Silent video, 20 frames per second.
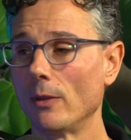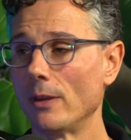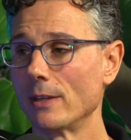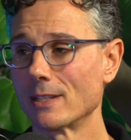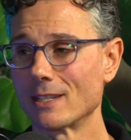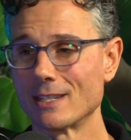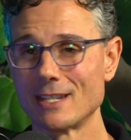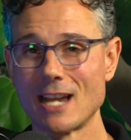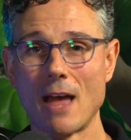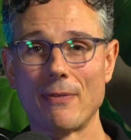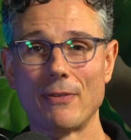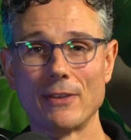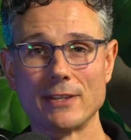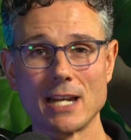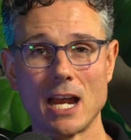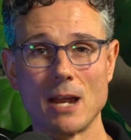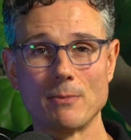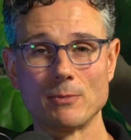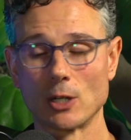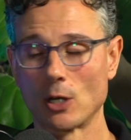This is not the
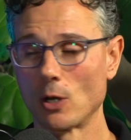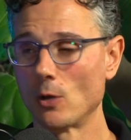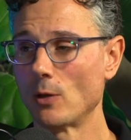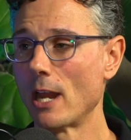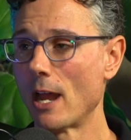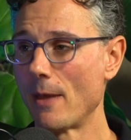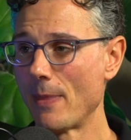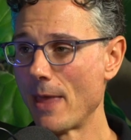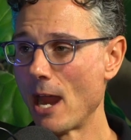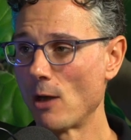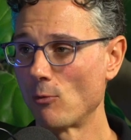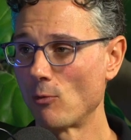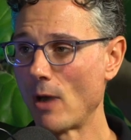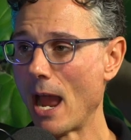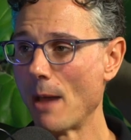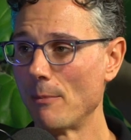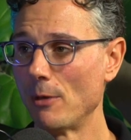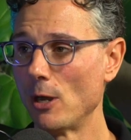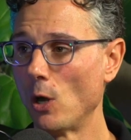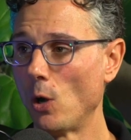time to go down that
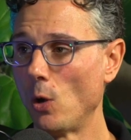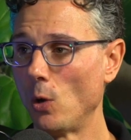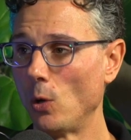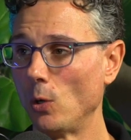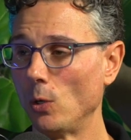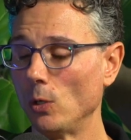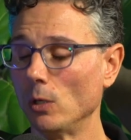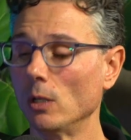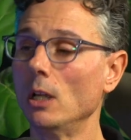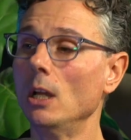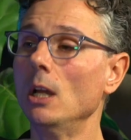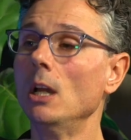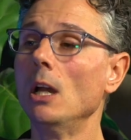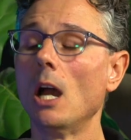rabbit hole